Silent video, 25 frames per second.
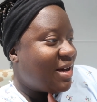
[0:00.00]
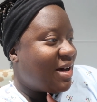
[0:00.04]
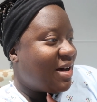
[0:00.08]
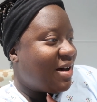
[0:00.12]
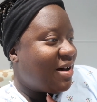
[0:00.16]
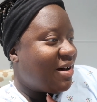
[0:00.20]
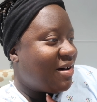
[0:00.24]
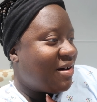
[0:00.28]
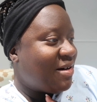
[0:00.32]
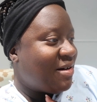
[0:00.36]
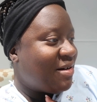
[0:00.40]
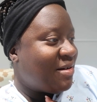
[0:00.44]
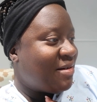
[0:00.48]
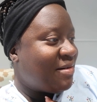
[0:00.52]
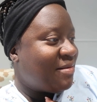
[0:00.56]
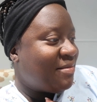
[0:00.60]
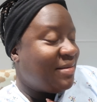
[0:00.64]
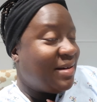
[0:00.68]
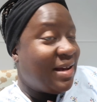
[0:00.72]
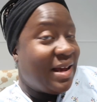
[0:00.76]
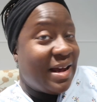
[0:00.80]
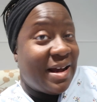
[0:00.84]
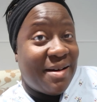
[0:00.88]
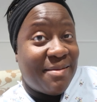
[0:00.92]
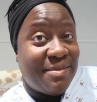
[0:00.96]

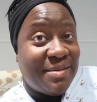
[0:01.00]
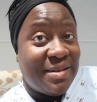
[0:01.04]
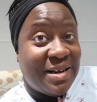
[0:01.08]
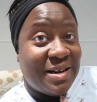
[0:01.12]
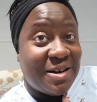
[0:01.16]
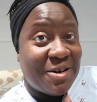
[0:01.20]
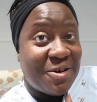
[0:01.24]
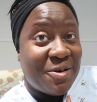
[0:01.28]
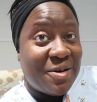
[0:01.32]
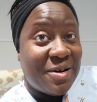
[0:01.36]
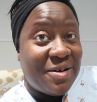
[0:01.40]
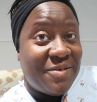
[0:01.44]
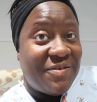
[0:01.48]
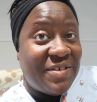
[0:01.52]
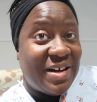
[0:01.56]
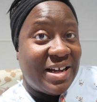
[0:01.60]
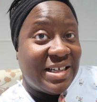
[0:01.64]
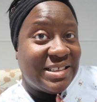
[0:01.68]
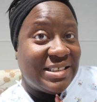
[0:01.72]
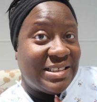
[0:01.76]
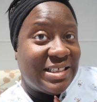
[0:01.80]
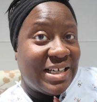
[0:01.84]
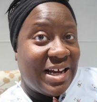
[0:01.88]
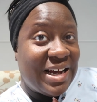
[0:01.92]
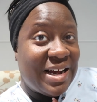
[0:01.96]
Camden on
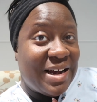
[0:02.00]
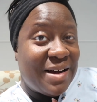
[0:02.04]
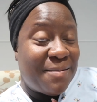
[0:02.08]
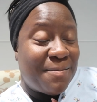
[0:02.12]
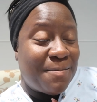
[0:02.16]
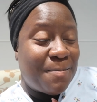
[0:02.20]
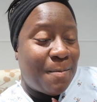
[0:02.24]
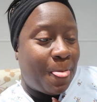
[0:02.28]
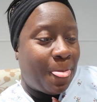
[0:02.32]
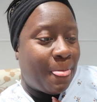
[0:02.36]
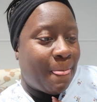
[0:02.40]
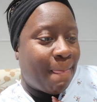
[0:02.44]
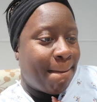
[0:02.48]
FaceTime,